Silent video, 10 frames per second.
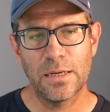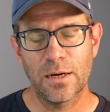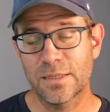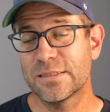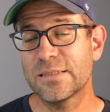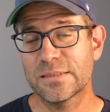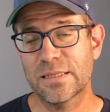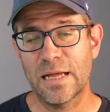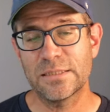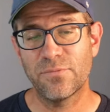our
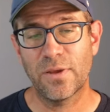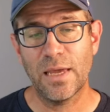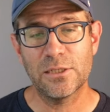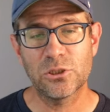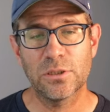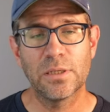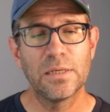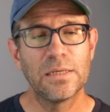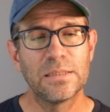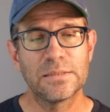consensus classification
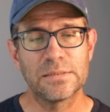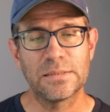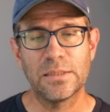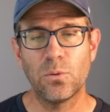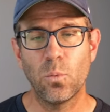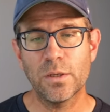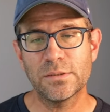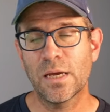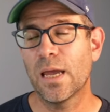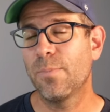to see
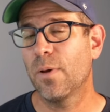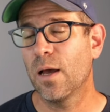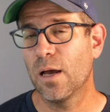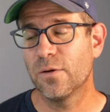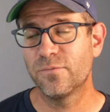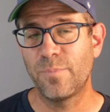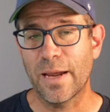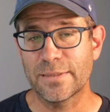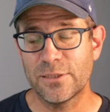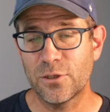what type of
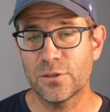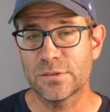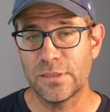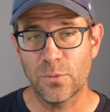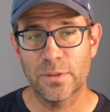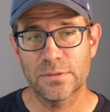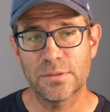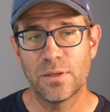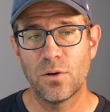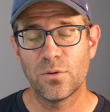bacterial
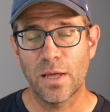sequence